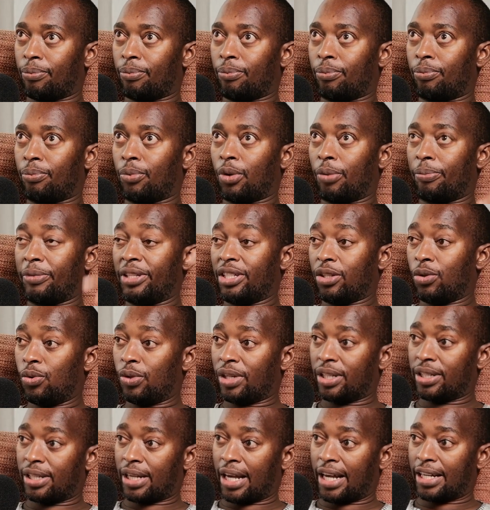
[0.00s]

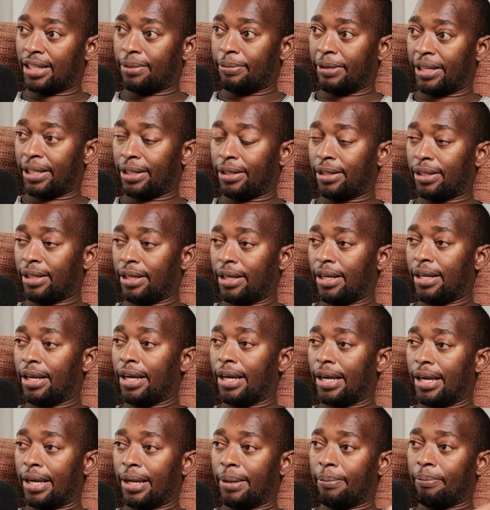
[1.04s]
promiscuous husband
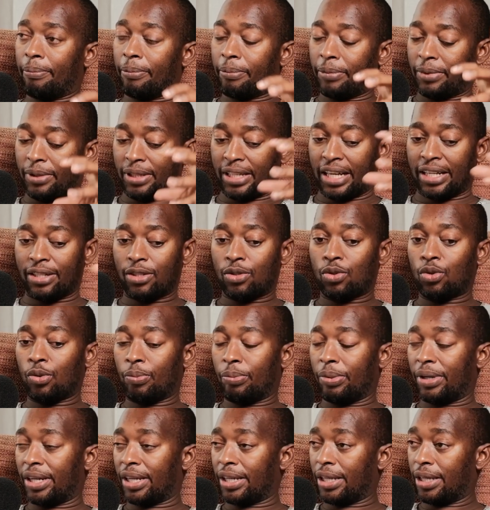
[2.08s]
tends to
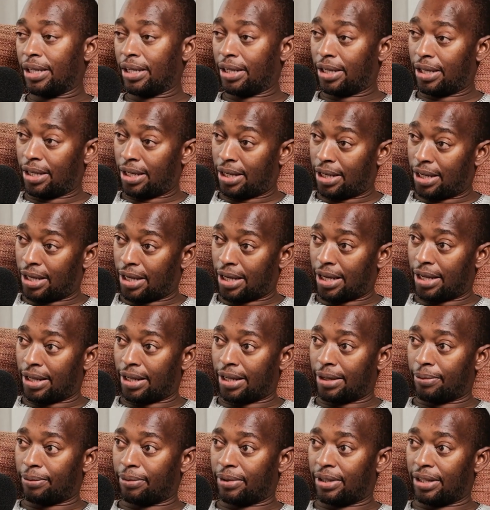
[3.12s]
bring
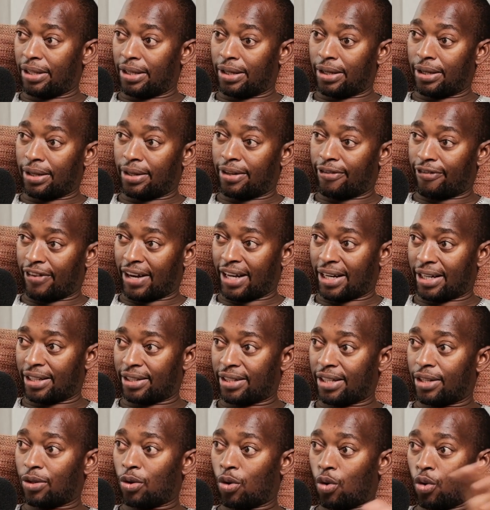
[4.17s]
the virus
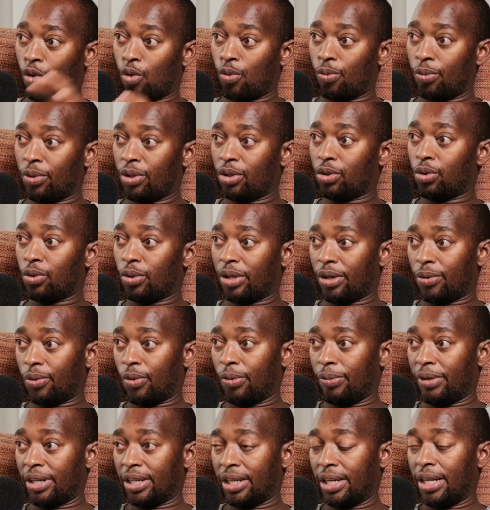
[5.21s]
at home to the
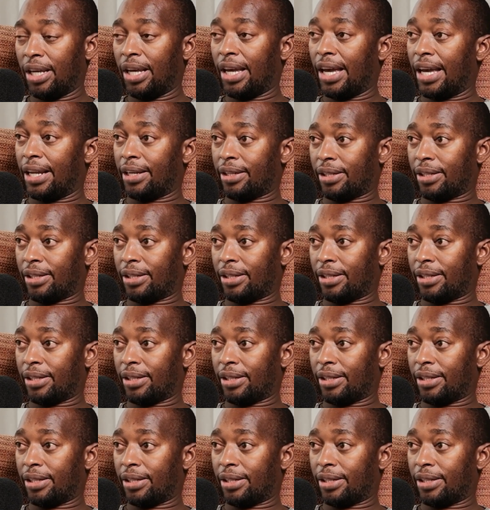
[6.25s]
woman. And